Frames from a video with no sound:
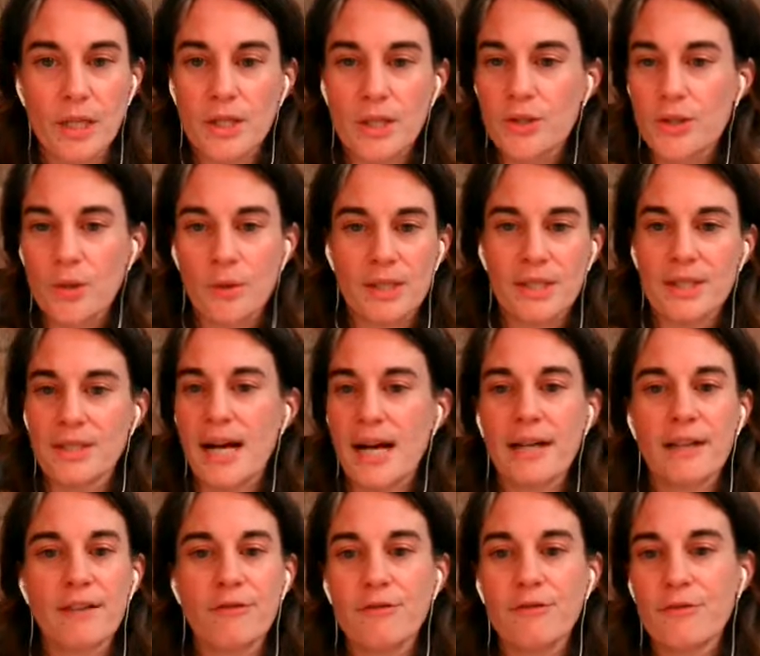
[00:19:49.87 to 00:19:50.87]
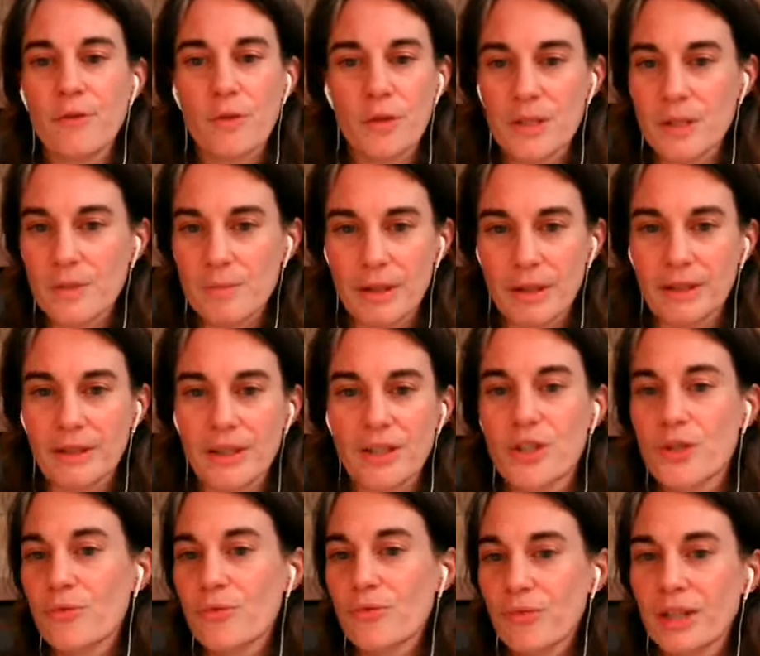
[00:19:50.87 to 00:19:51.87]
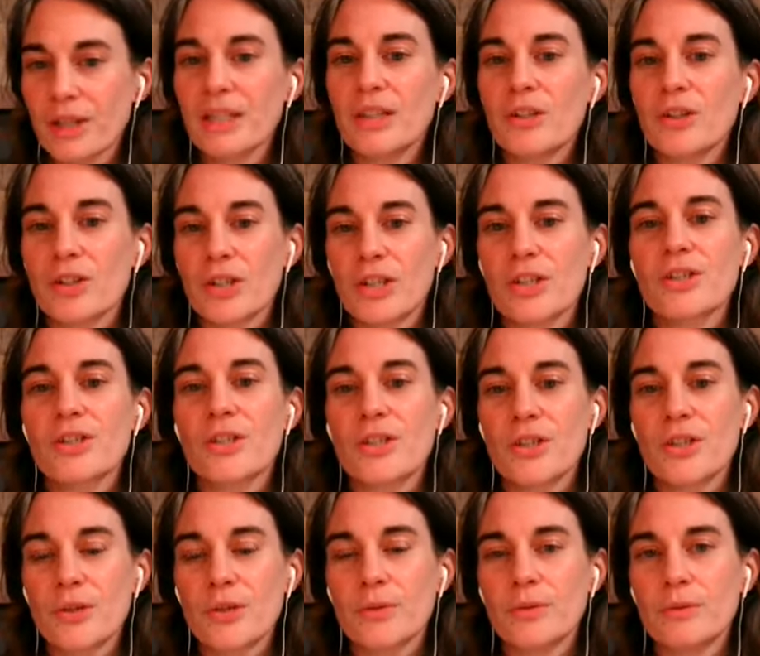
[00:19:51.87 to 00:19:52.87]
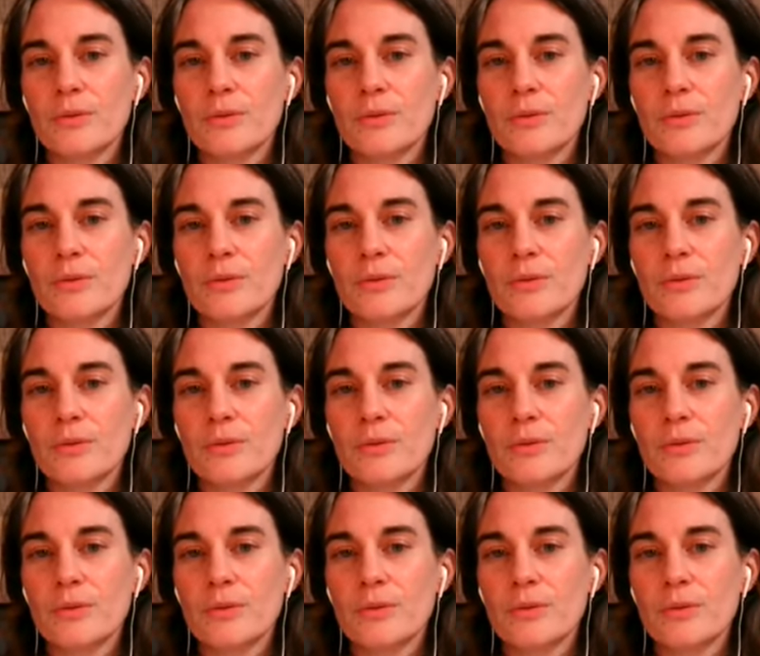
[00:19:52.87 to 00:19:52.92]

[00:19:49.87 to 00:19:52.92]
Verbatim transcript: So it's not enforcement that you're really looking to do.